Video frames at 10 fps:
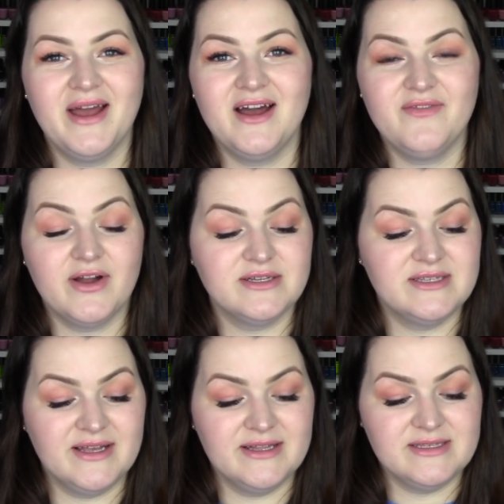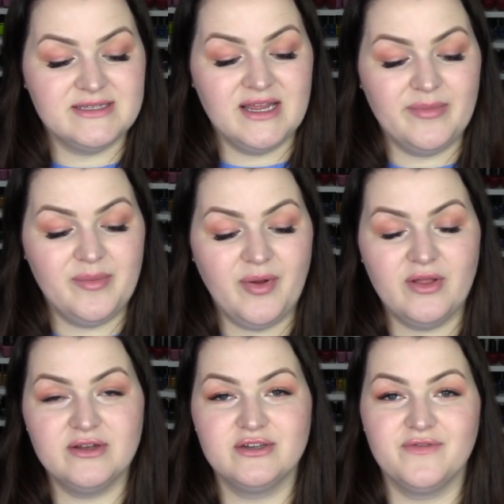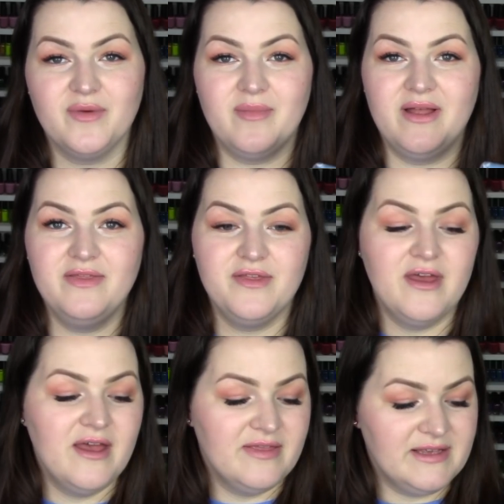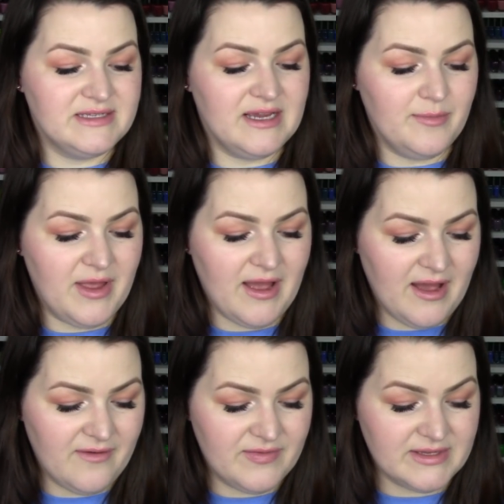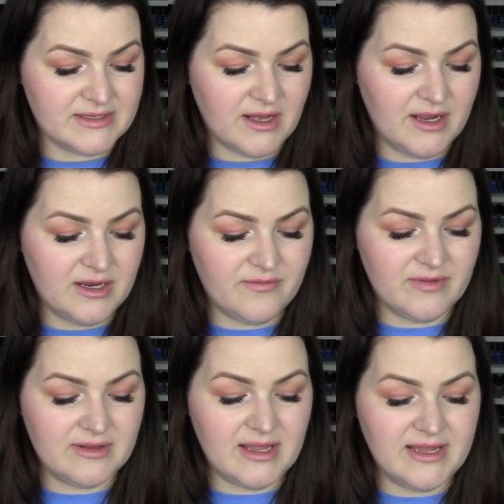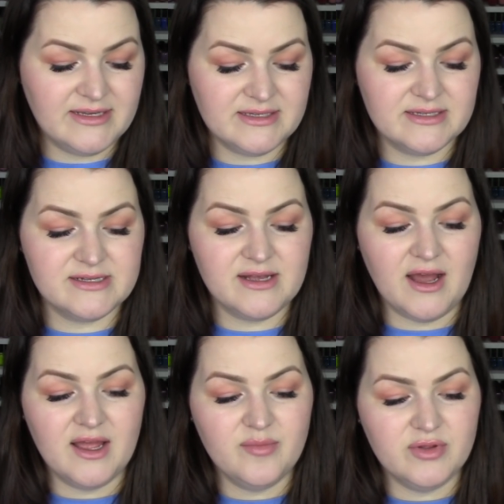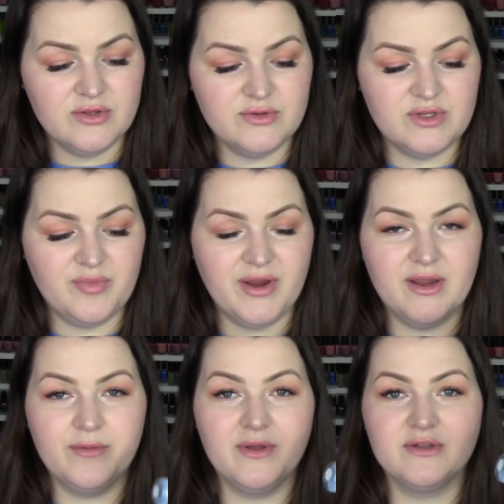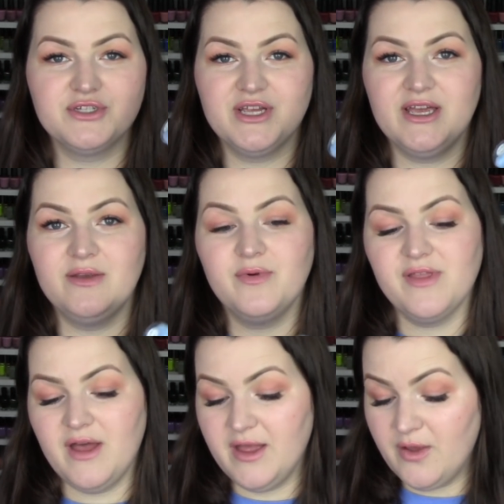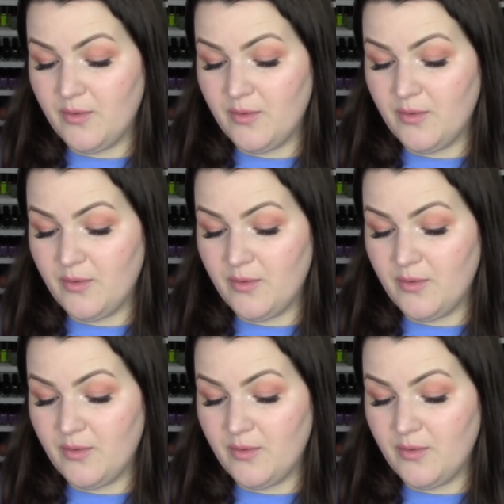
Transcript: we have our second stamping polish of the month. This time we have this kind of light sky blue to periwinkle shade with a